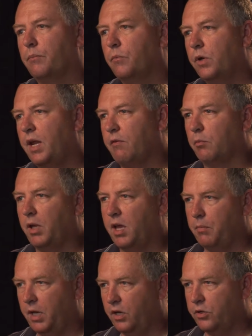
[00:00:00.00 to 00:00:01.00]
We'd have a
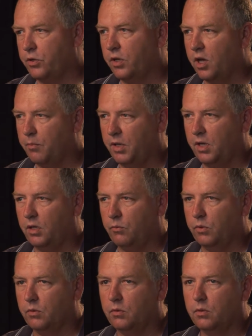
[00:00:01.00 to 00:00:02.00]
plant manager come in that
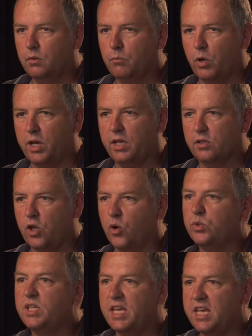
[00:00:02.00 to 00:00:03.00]
would bring his
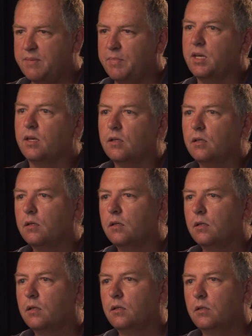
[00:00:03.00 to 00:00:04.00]
own team in.
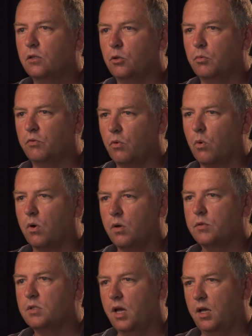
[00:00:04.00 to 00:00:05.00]
You know, before it
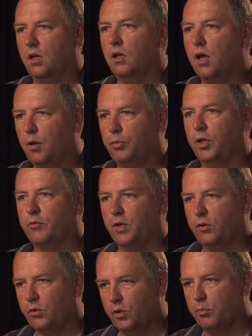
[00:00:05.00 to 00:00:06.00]
was kind of uplifting
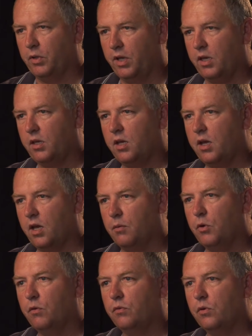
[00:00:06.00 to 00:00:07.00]
through the plant, and you kind of
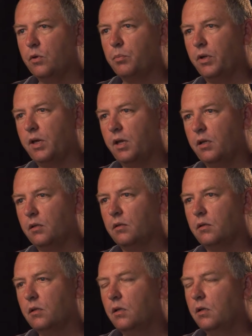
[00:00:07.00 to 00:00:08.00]
moved through the plant, and
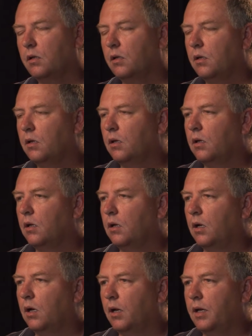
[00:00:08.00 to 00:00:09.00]

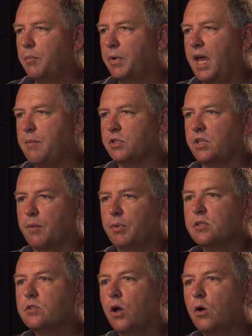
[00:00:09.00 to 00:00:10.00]
it became a
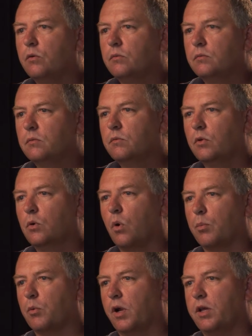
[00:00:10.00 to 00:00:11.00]
stepping stone for the
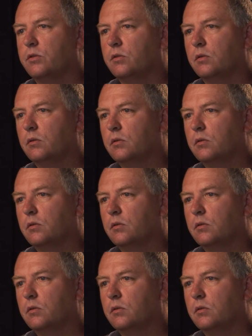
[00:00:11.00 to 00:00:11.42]
corporation.